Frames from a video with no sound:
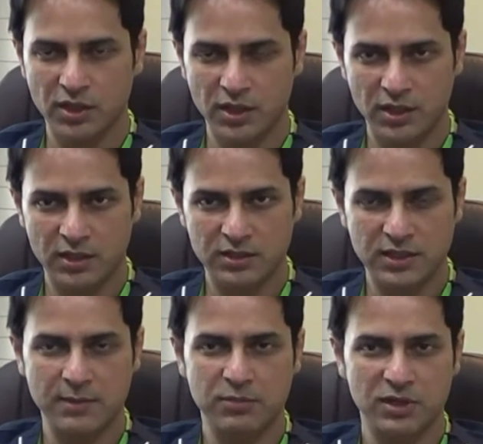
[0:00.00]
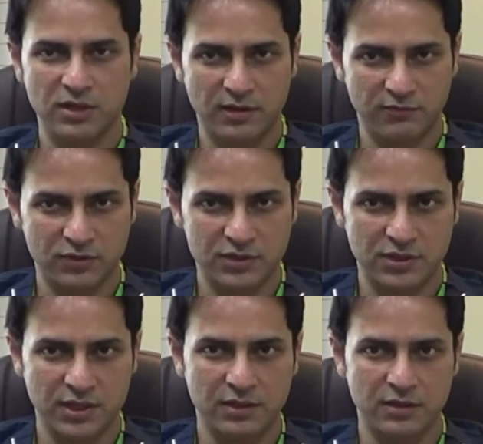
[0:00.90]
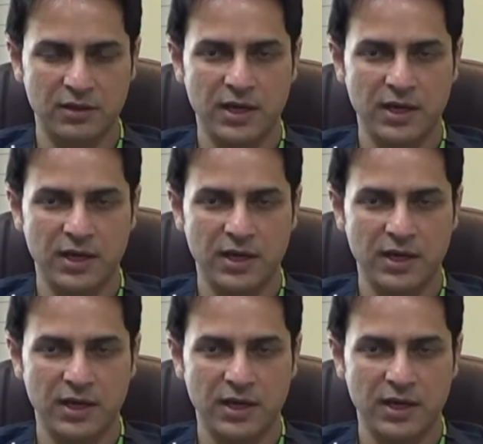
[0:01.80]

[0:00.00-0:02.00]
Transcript: it is kept in a refrigerator,